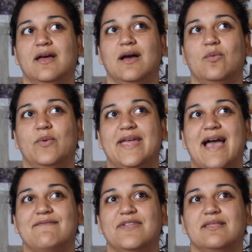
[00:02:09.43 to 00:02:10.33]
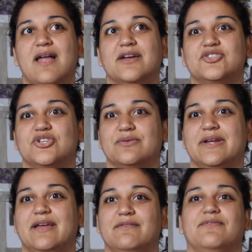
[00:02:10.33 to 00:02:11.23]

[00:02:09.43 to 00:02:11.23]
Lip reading: we have the luxury of